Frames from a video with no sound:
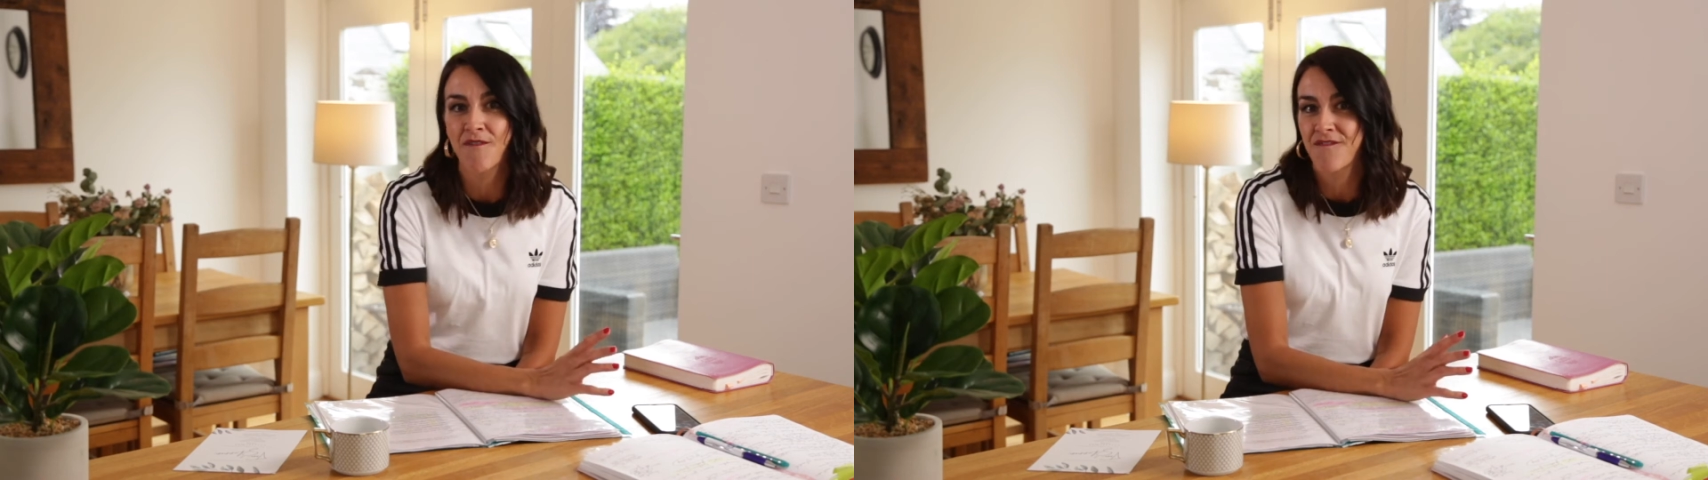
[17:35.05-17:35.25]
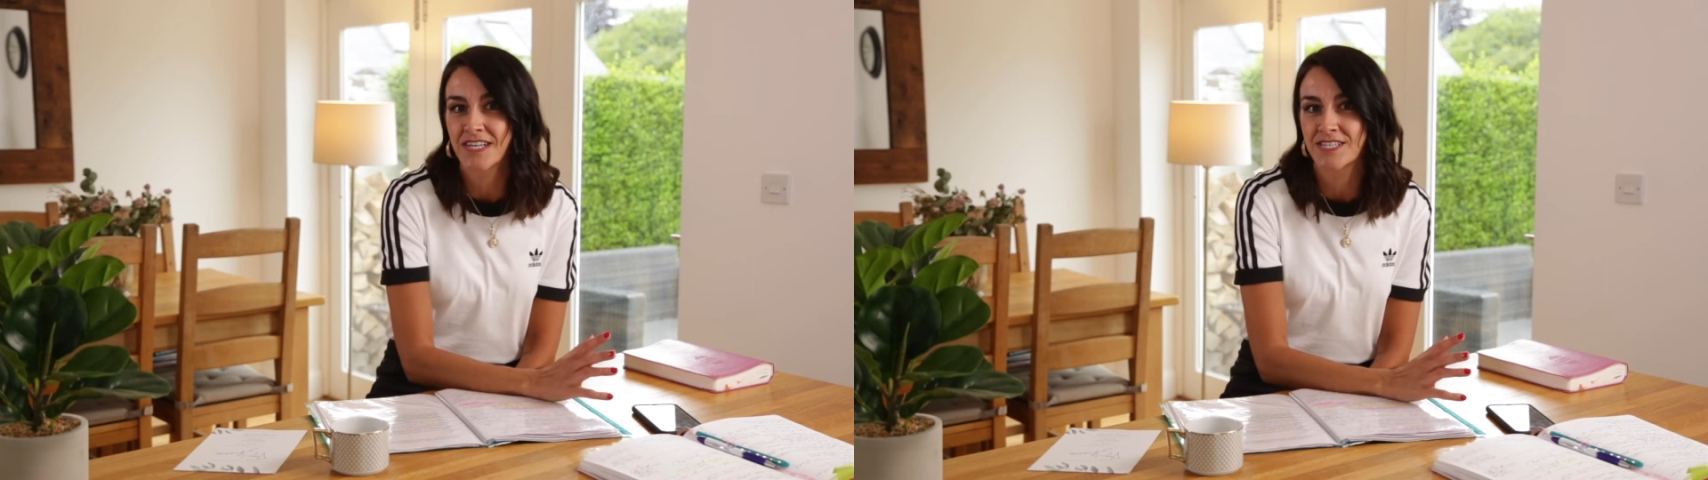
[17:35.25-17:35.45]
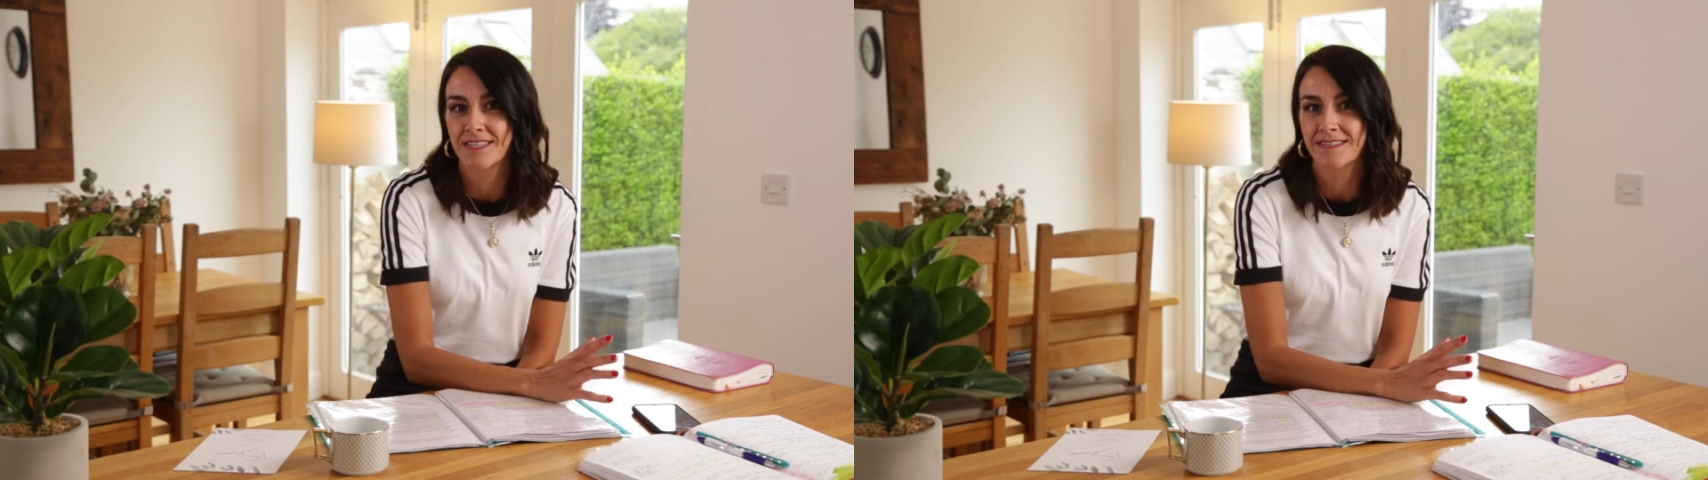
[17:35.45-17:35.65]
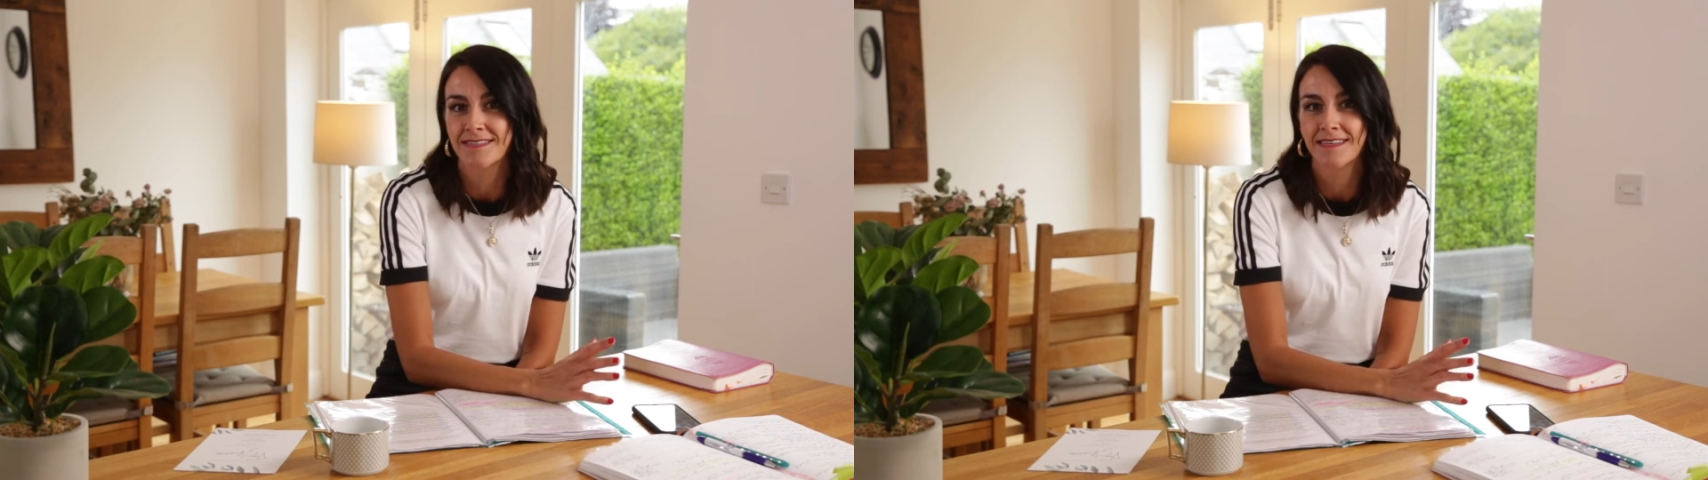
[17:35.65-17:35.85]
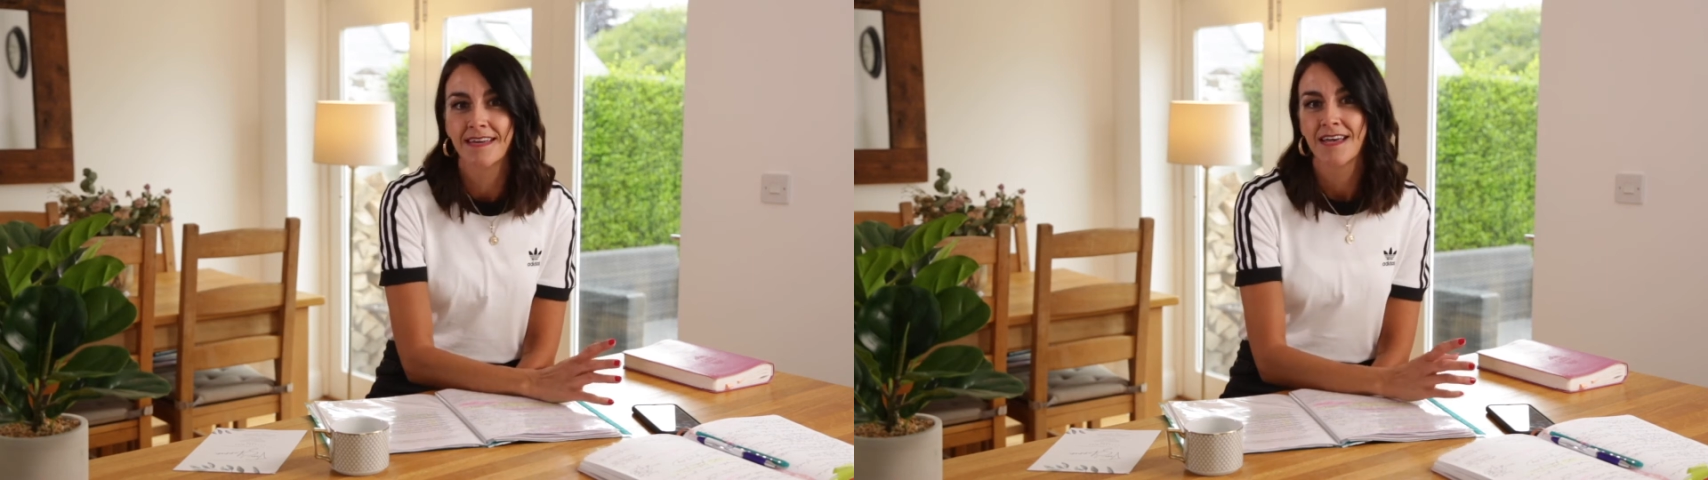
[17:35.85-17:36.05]

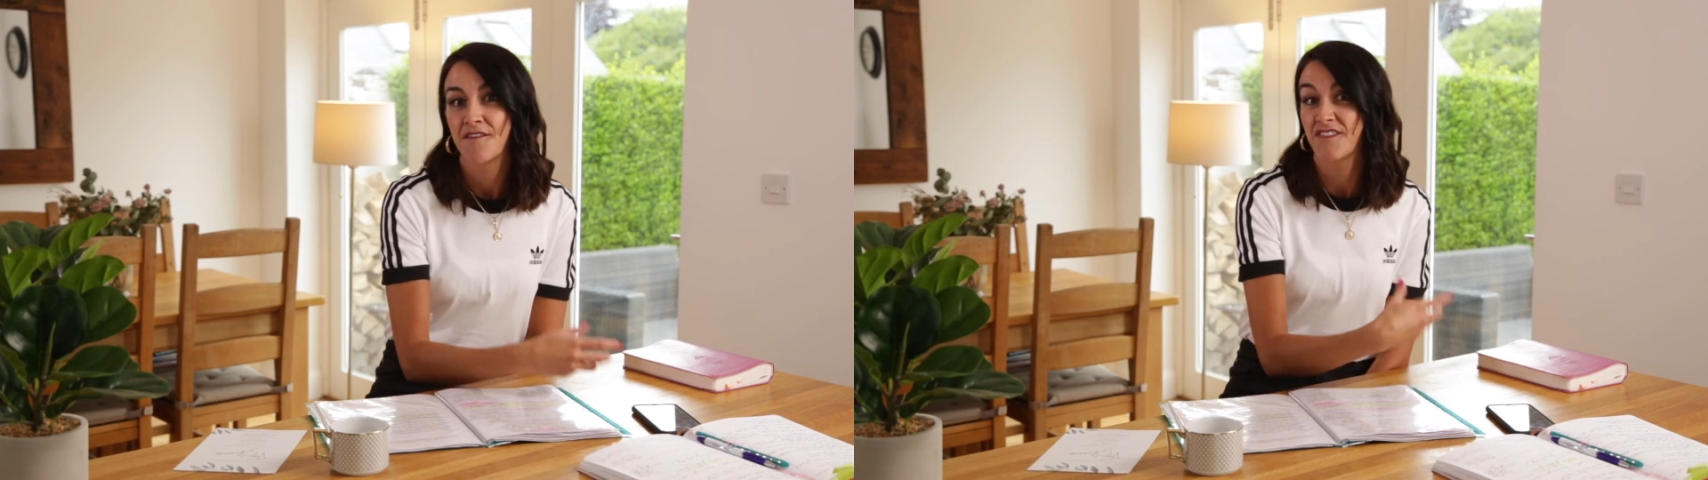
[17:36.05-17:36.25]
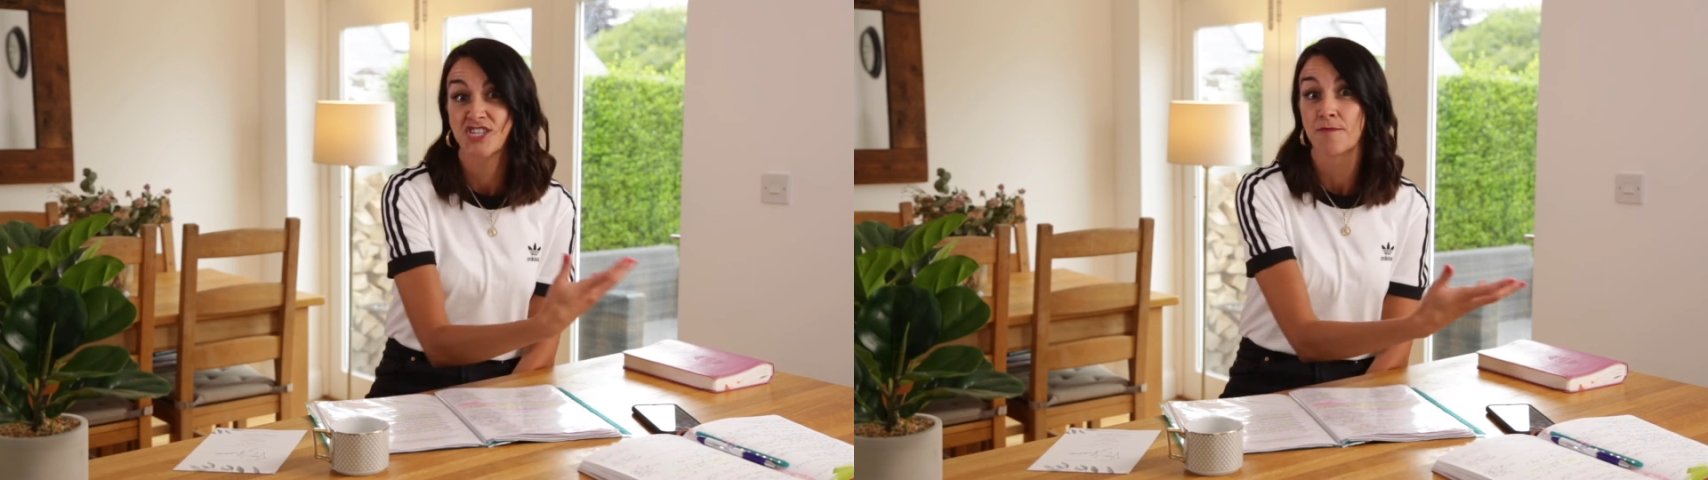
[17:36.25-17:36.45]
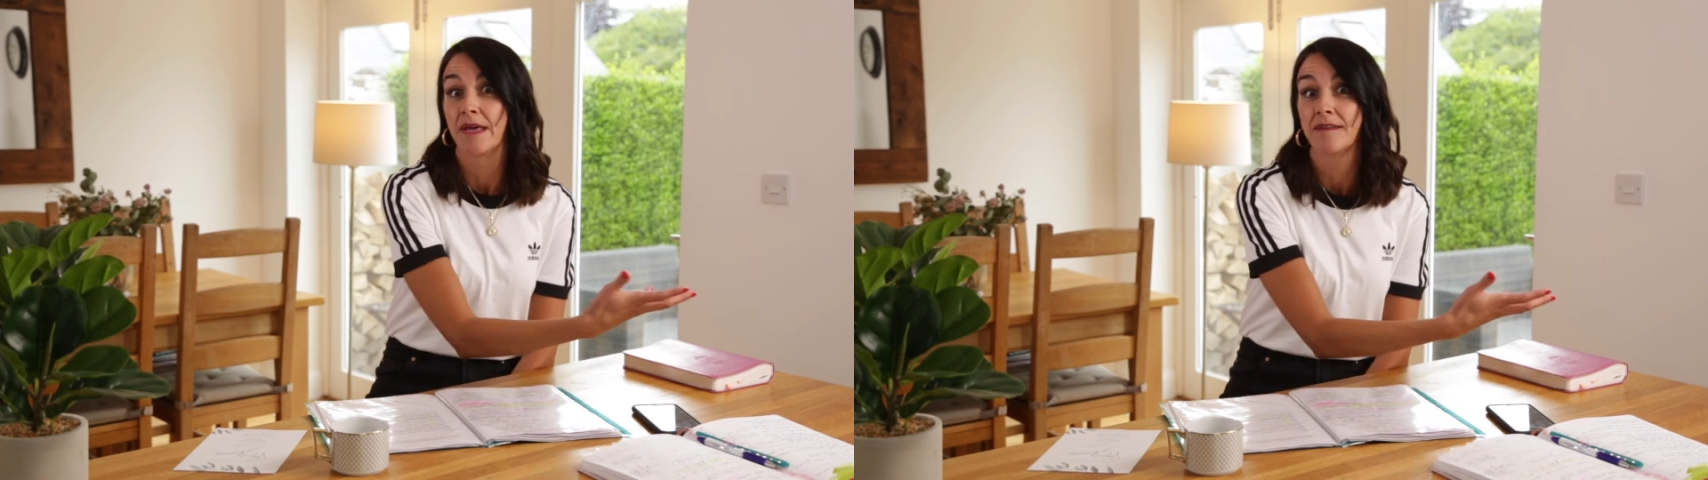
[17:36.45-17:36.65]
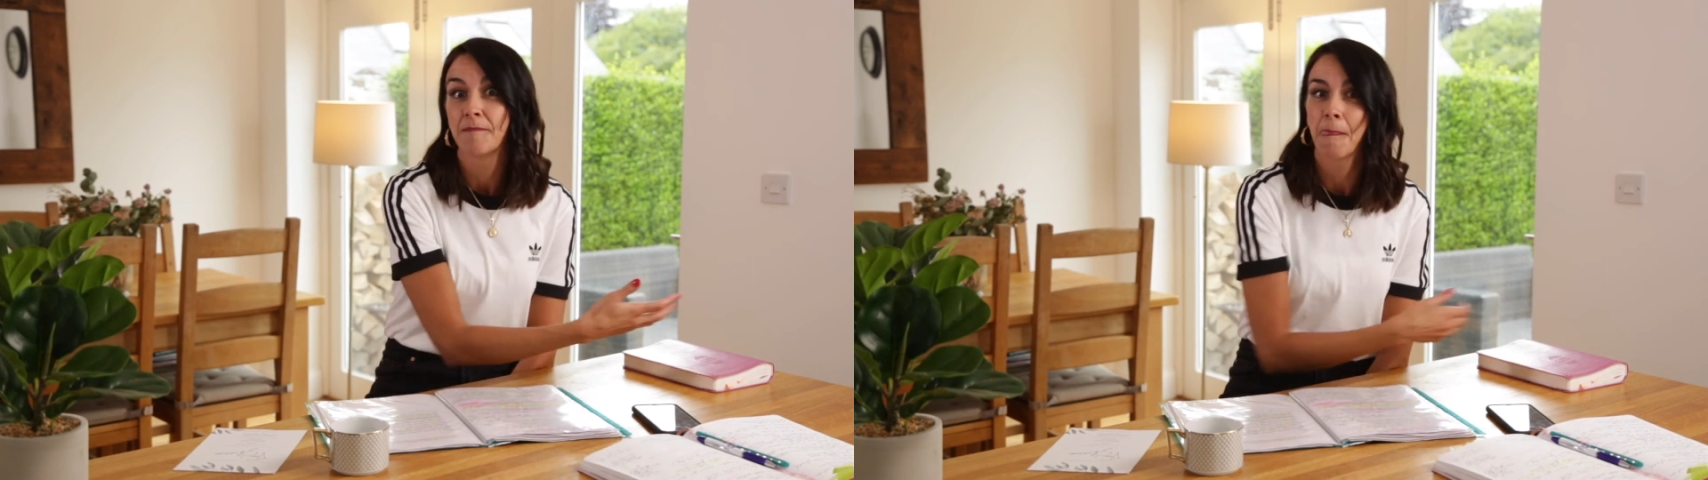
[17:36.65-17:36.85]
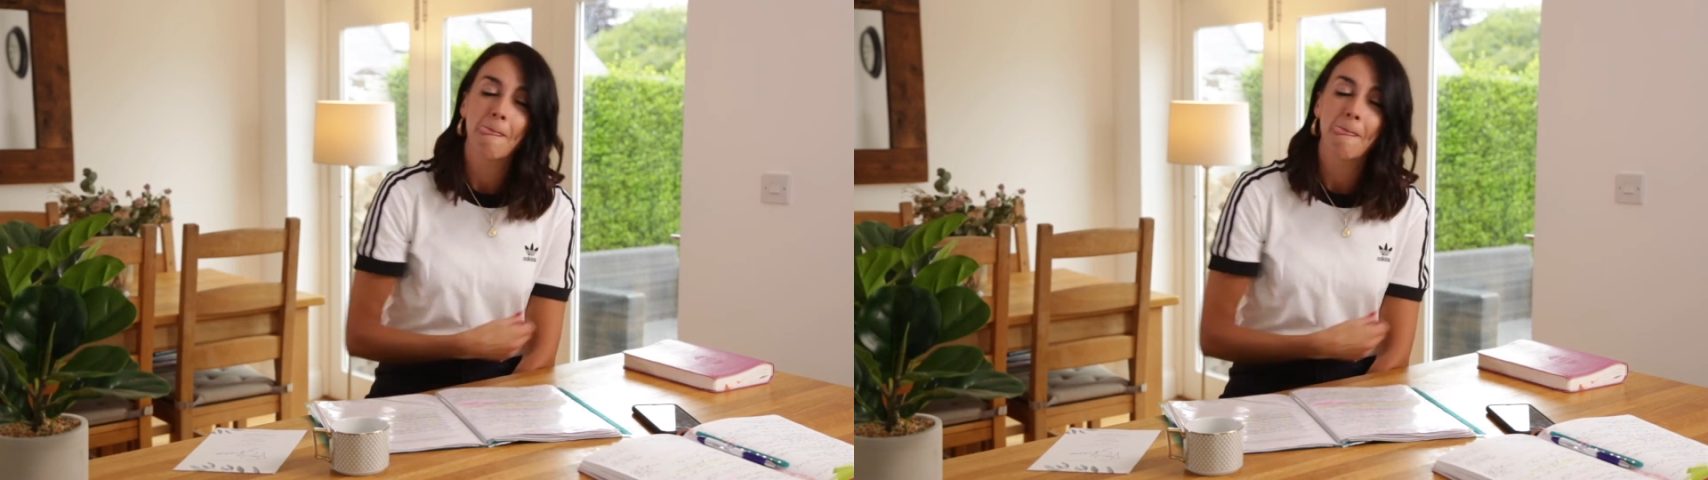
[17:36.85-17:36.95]
fishermen,